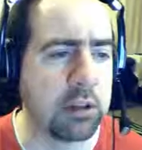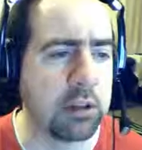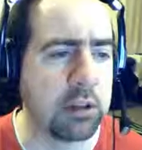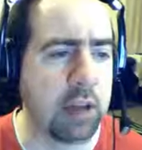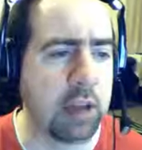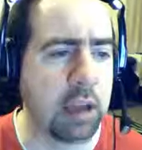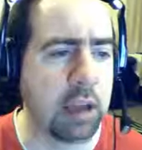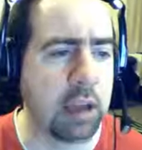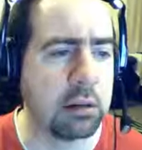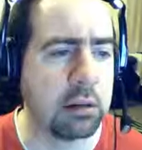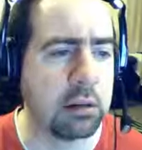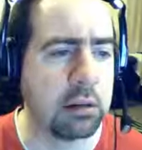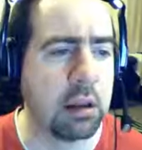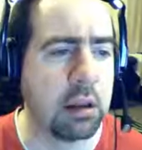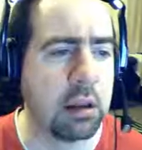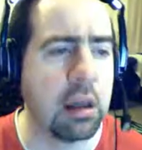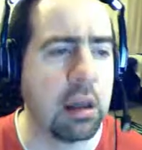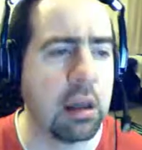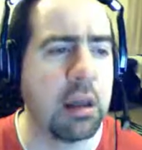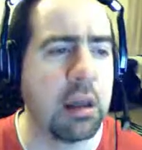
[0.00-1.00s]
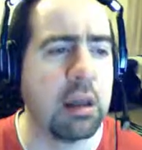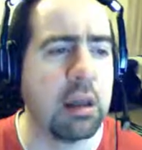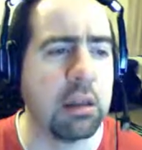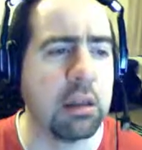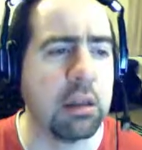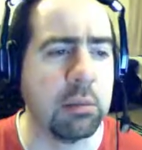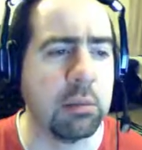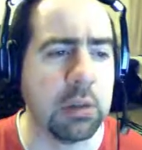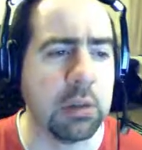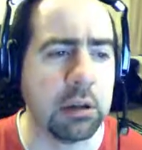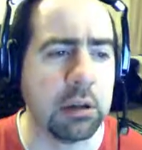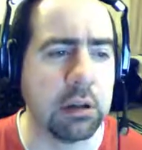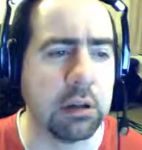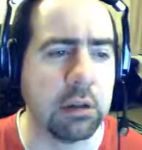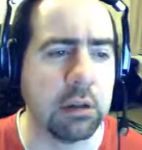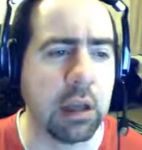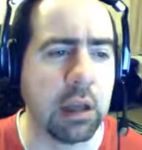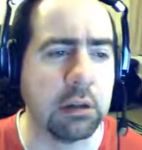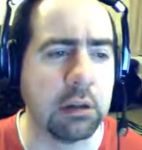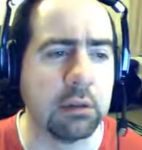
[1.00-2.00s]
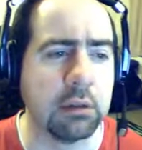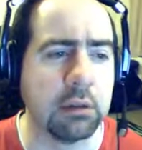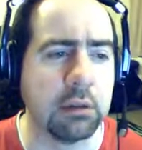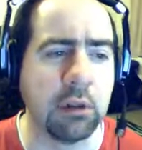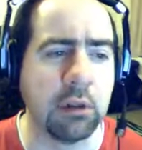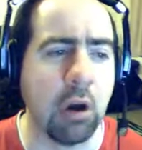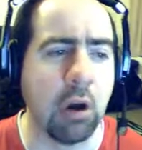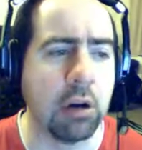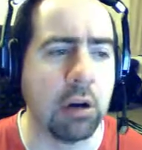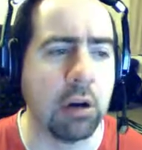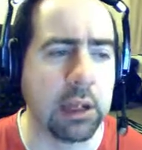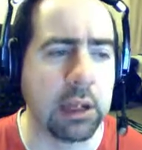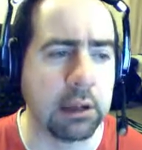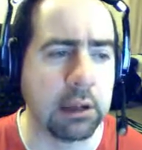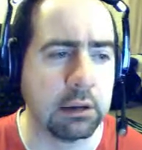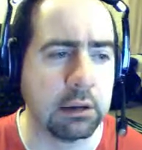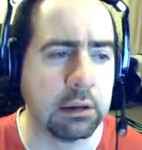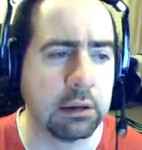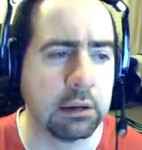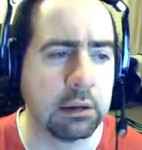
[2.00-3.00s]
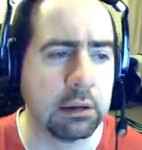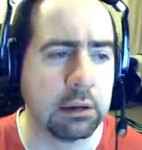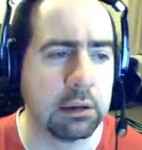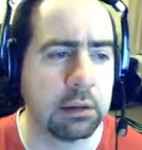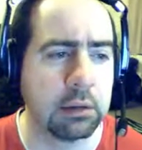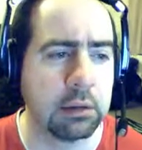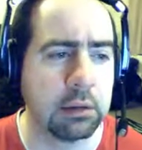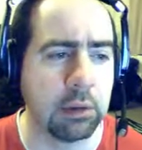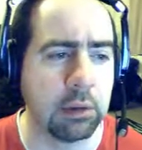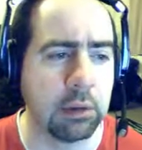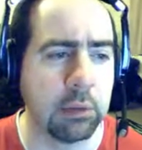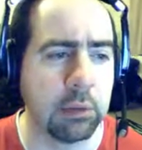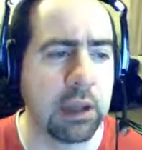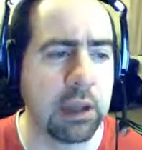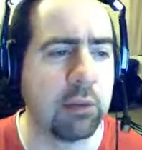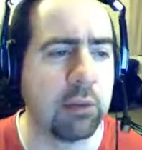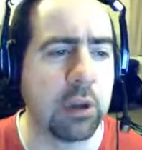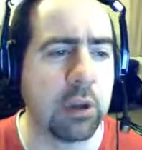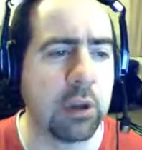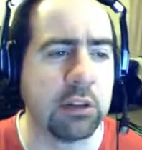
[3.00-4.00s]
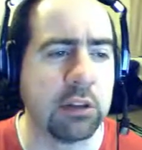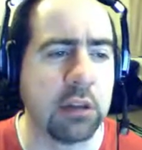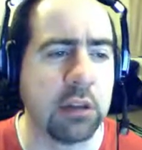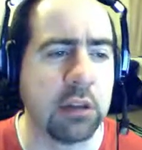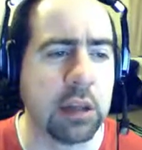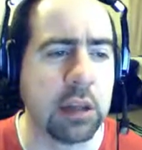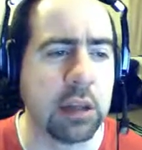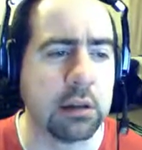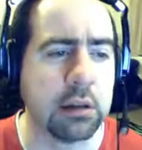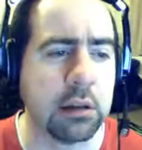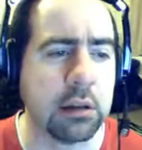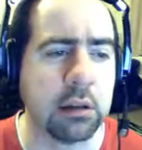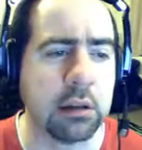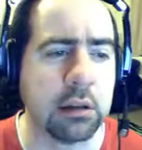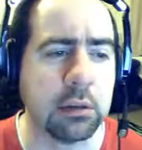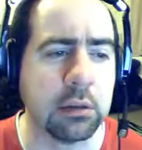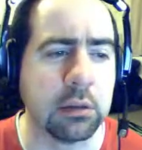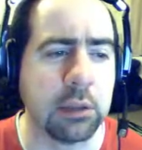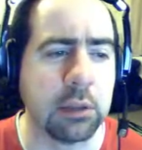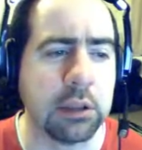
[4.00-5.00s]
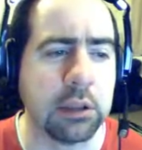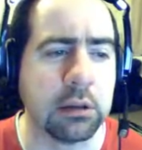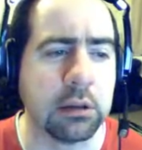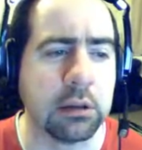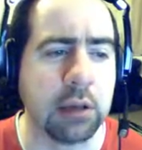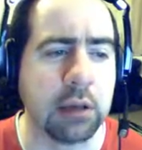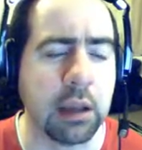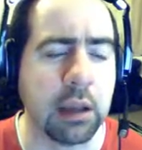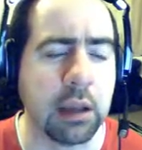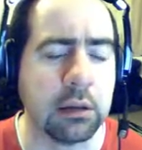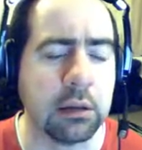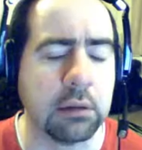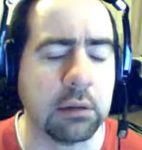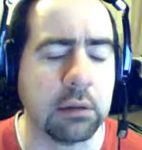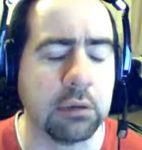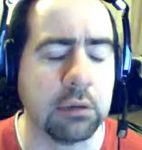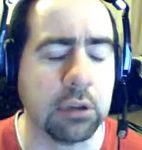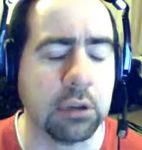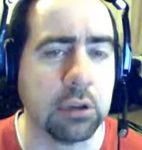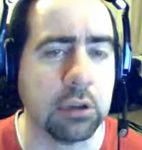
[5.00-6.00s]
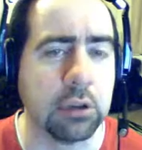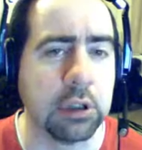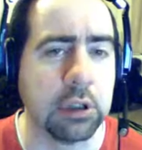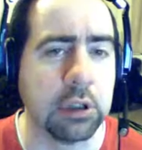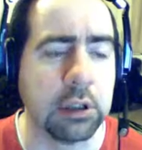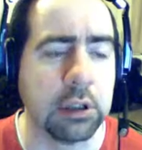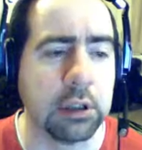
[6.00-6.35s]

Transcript: taste the bitter taste of longing, when we have once tasted the sweet taste of joy?